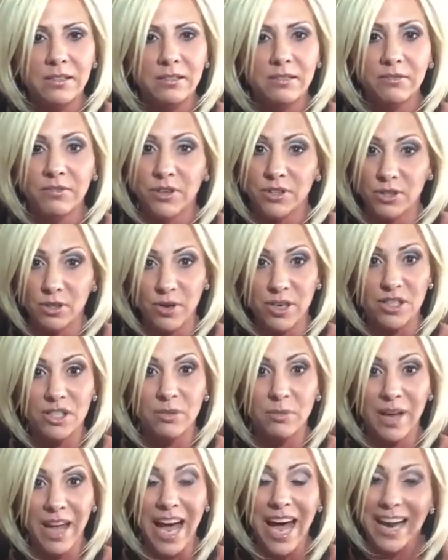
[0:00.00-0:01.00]
First question
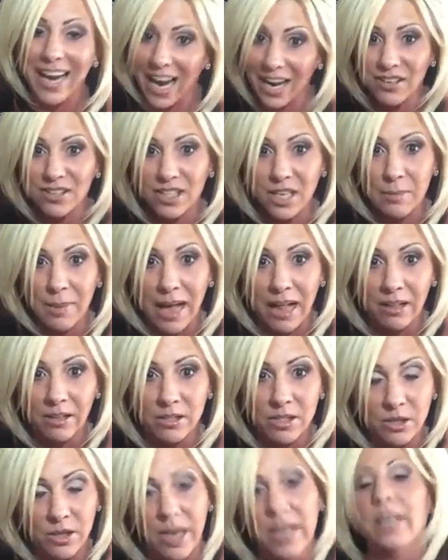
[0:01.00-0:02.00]
we had, how do you stay
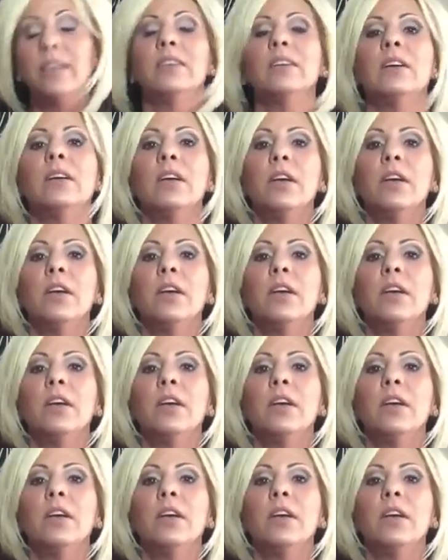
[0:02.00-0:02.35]
balanced, right?